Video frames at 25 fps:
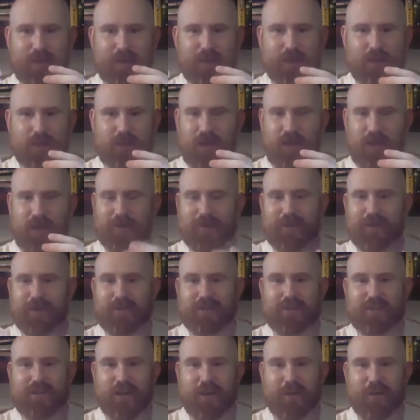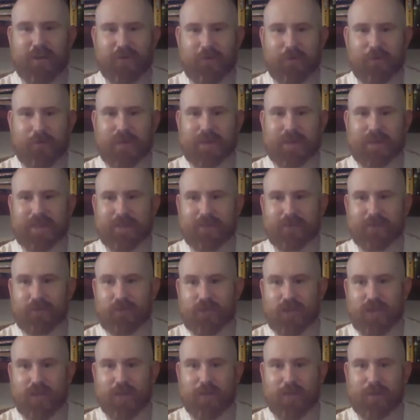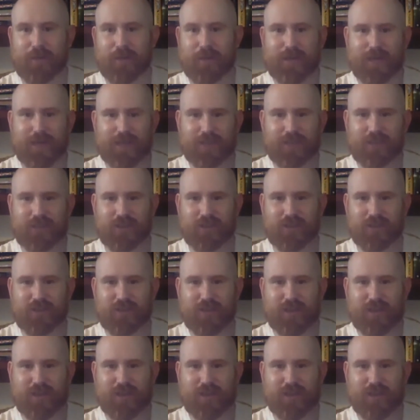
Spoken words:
you're not having to decipher medieval German. It's just